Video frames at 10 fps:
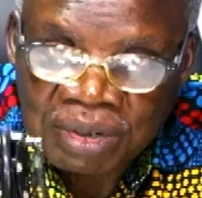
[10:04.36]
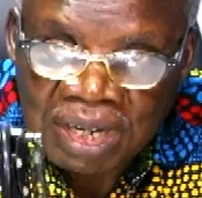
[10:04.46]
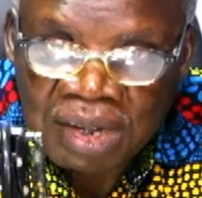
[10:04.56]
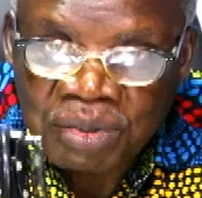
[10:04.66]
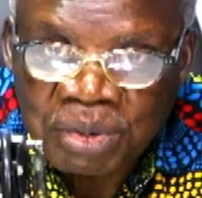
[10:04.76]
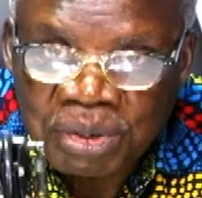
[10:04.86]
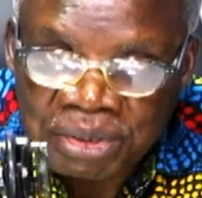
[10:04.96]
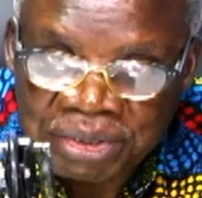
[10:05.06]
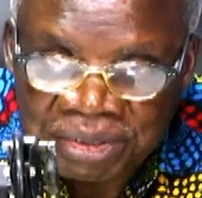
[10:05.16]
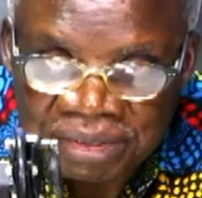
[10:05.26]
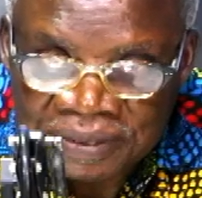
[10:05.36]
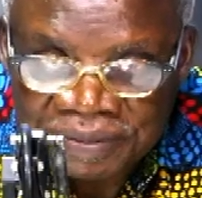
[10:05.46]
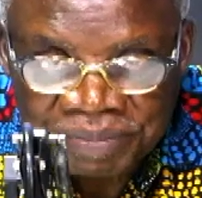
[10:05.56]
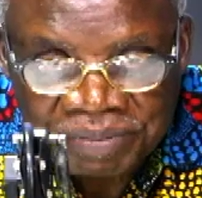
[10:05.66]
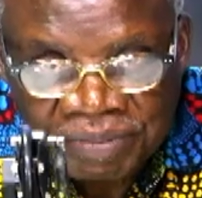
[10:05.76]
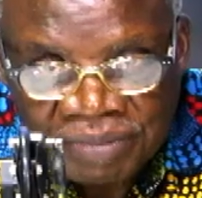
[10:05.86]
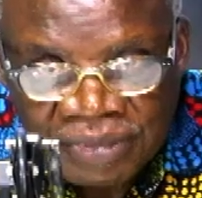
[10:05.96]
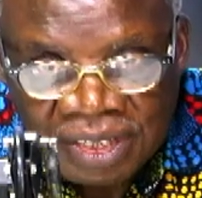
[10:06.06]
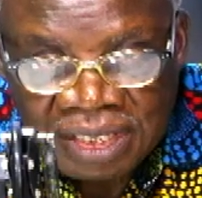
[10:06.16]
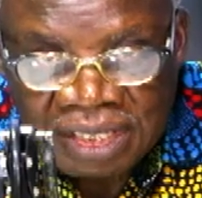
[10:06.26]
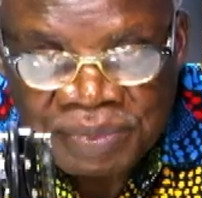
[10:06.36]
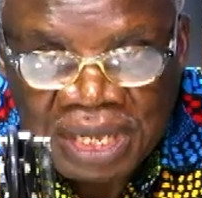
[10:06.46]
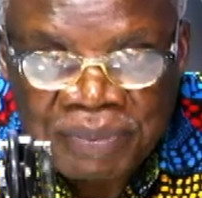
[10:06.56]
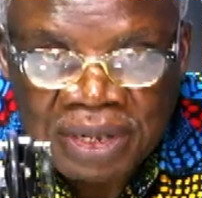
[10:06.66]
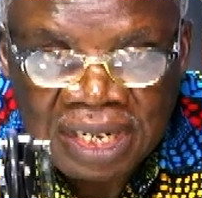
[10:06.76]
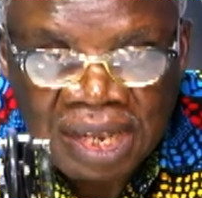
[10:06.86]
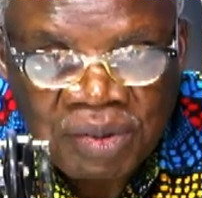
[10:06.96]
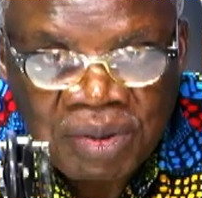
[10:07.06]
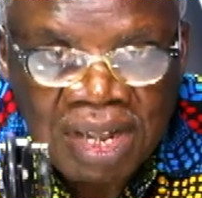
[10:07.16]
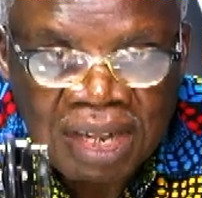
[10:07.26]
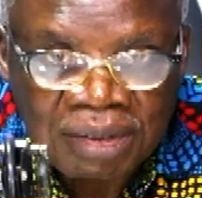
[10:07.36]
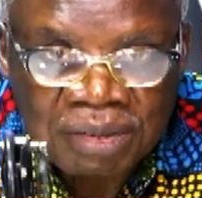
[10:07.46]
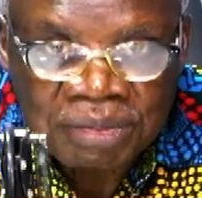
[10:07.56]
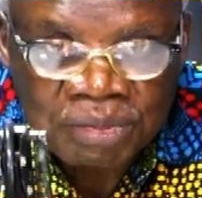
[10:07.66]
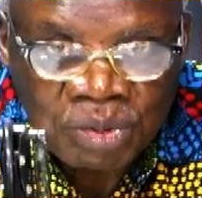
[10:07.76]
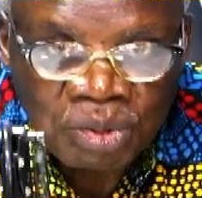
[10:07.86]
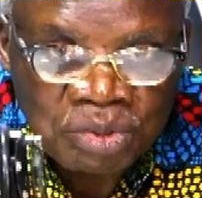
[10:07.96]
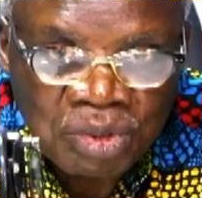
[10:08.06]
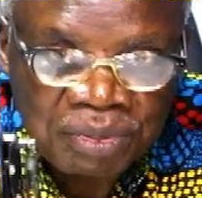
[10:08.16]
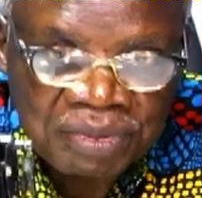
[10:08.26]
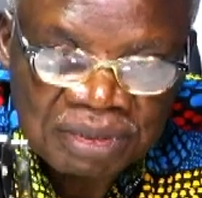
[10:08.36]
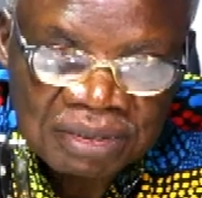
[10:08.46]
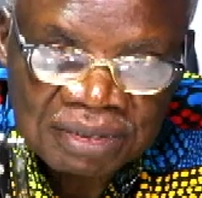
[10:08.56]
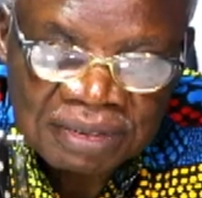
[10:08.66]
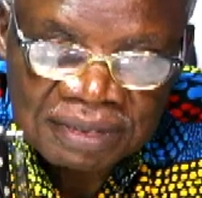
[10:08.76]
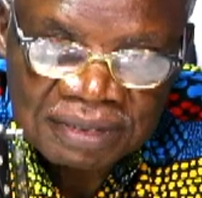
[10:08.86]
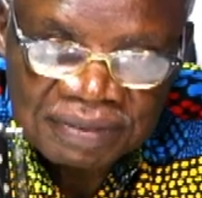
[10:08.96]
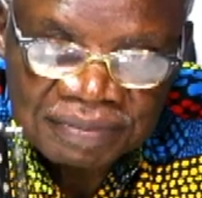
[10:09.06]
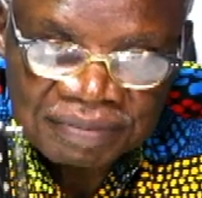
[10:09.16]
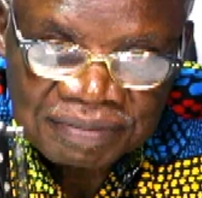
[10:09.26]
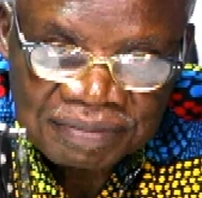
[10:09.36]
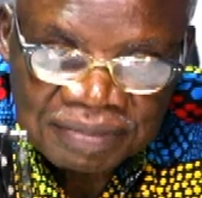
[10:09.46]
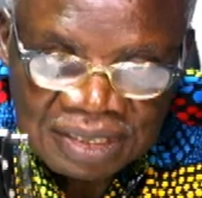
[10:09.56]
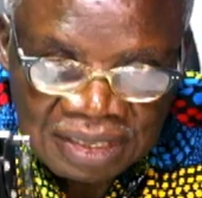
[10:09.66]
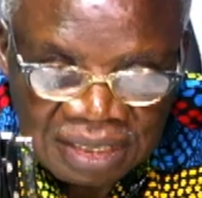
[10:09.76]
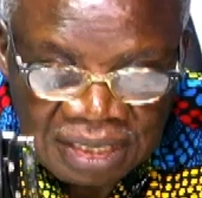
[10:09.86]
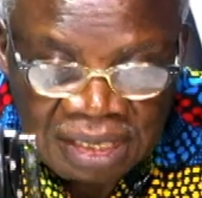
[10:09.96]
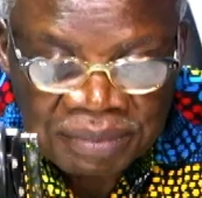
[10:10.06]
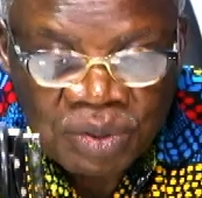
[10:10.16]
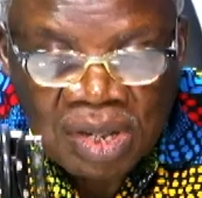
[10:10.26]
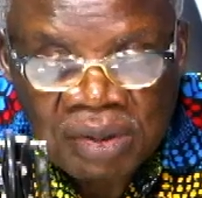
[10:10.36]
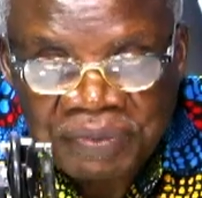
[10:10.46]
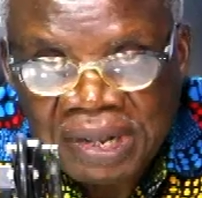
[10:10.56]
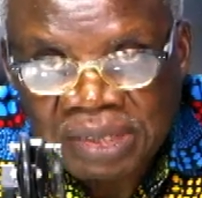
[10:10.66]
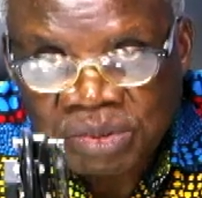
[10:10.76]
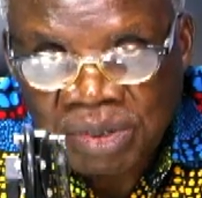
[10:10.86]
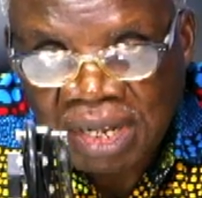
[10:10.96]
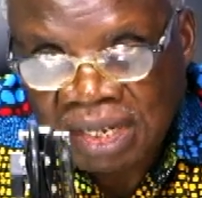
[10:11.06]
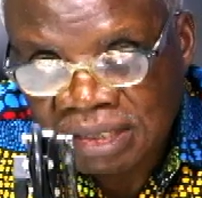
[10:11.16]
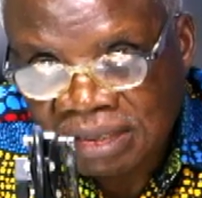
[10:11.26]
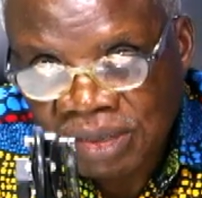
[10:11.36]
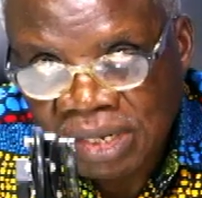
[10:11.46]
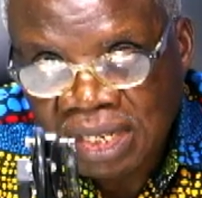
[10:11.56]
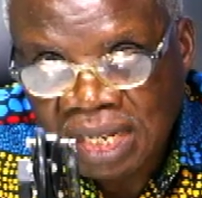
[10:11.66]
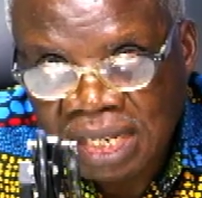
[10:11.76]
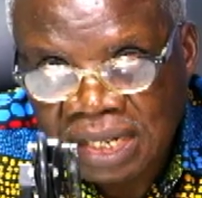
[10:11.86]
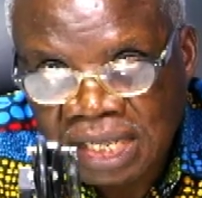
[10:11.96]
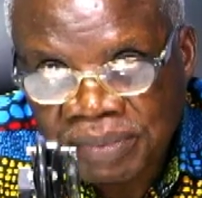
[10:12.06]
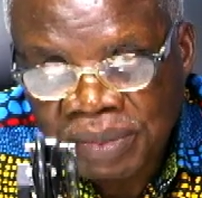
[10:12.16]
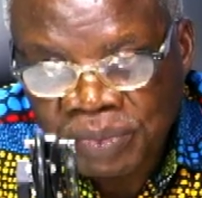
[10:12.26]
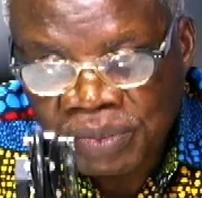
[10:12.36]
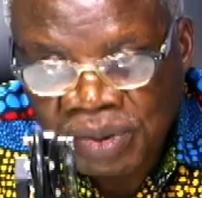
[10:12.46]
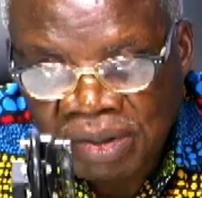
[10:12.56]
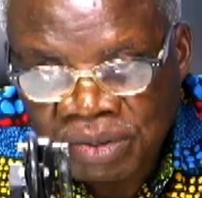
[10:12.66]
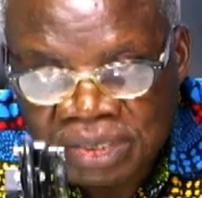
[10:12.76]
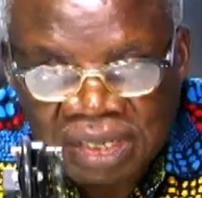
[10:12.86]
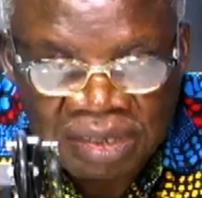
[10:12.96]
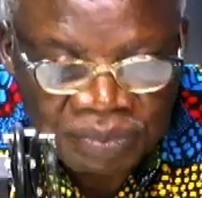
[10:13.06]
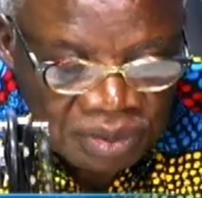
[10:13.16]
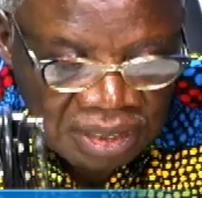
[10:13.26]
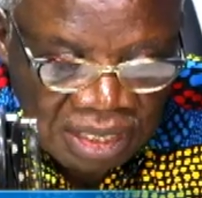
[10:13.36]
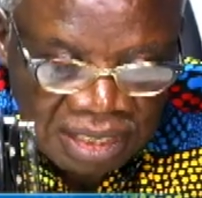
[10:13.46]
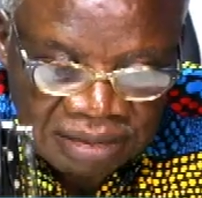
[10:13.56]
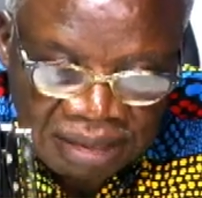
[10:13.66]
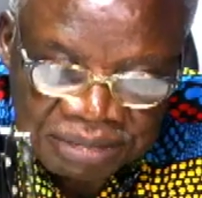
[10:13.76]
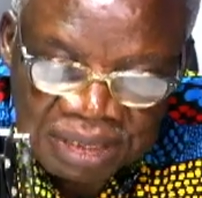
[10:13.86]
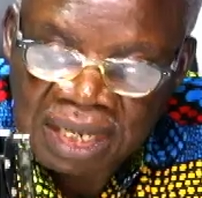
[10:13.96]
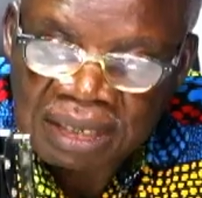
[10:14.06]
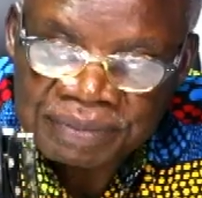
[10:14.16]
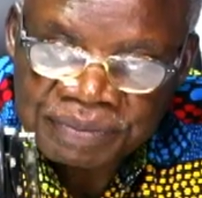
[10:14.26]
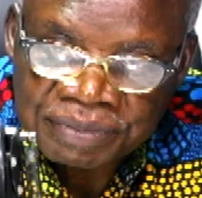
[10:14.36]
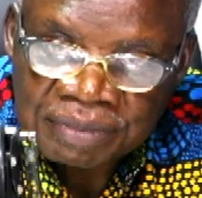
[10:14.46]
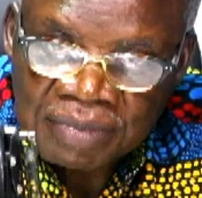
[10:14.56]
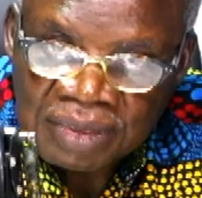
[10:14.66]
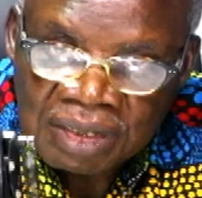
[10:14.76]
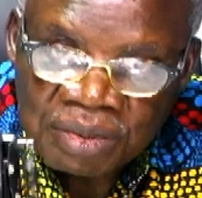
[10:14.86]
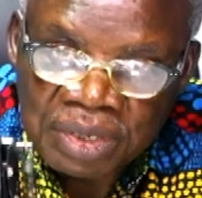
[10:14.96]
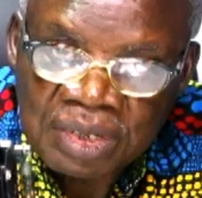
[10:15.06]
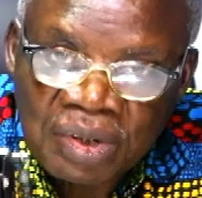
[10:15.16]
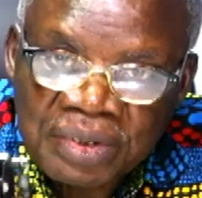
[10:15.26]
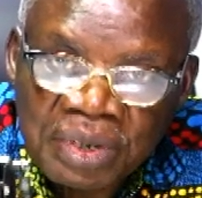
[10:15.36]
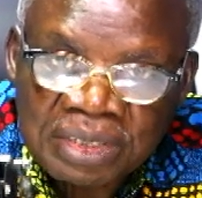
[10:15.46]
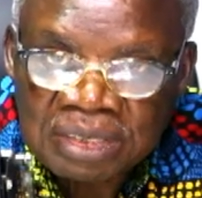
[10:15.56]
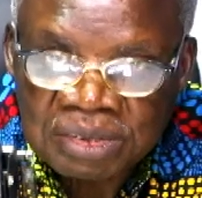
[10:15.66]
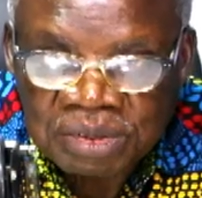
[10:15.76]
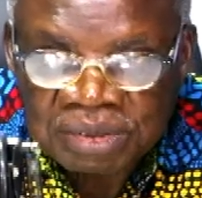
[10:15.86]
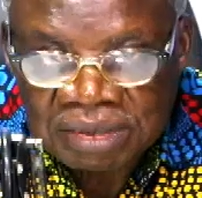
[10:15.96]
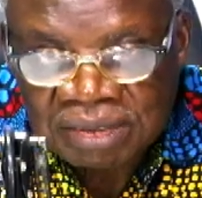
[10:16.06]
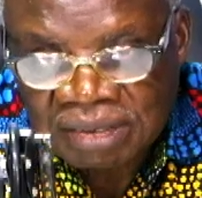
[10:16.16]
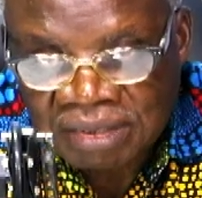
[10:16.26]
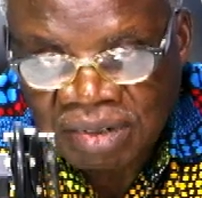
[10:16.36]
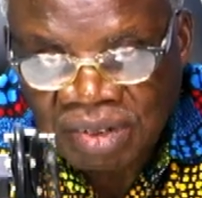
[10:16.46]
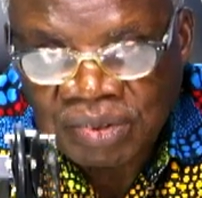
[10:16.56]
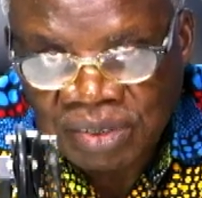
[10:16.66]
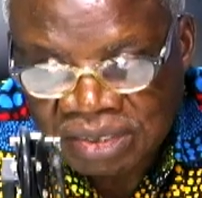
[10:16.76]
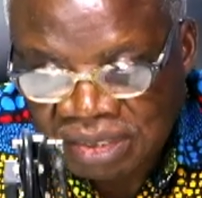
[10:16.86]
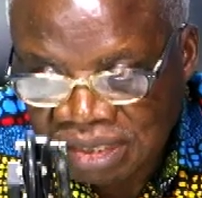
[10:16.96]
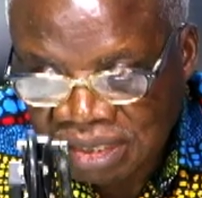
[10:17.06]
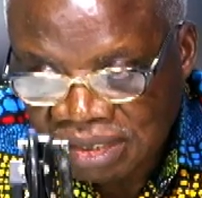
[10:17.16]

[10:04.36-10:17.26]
I no. Bibia be na wa bukotu omofo yenim kwae ofa so a Okeka can hear my boom while we general on Mokeka Samsa. Who the on was you? On was ye.